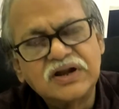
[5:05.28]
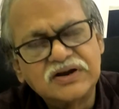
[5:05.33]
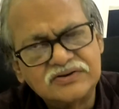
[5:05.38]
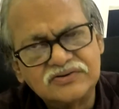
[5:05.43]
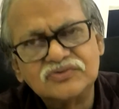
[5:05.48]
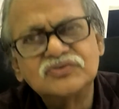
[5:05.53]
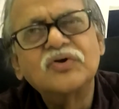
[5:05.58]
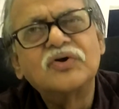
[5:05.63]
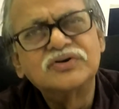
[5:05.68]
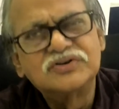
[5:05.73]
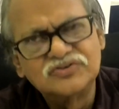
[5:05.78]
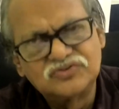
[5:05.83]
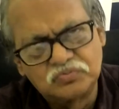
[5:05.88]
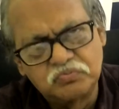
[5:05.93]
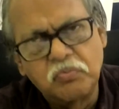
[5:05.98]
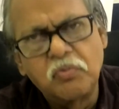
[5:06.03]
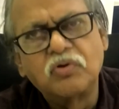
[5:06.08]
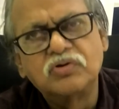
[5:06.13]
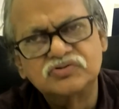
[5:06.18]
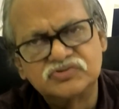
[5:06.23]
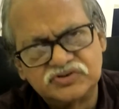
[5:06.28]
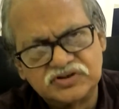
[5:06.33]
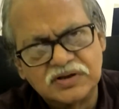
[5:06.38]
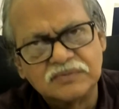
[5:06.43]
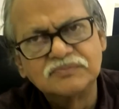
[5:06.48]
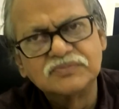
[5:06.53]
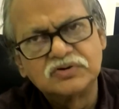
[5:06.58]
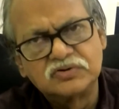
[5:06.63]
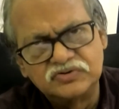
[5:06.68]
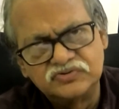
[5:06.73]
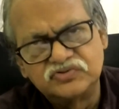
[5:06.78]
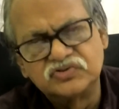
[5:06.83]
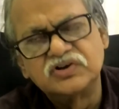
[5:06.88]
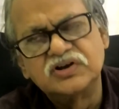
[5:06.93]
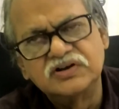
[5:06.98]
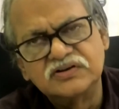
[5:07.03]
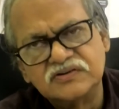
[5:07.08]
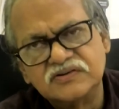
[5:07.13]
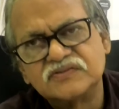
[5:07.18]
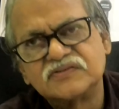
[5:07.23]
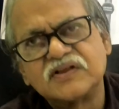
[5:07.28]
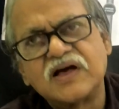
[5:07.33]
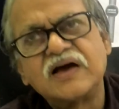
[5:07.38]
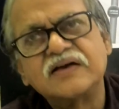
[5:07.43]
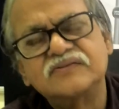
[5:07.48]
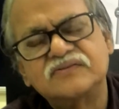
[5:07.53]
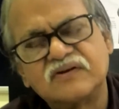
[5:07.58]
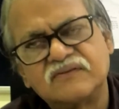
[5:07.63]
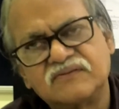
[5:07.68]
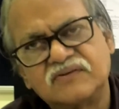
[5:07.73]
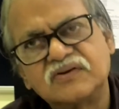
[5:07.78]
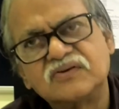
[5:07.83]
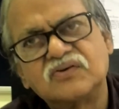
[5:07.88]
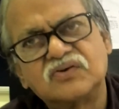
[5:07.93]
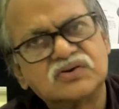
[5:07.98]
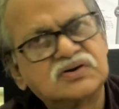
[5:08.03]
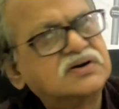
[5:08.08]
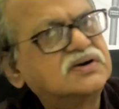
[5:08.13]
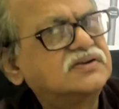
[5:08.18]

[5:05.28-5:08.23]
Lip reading: That is not a small sum considering the size of the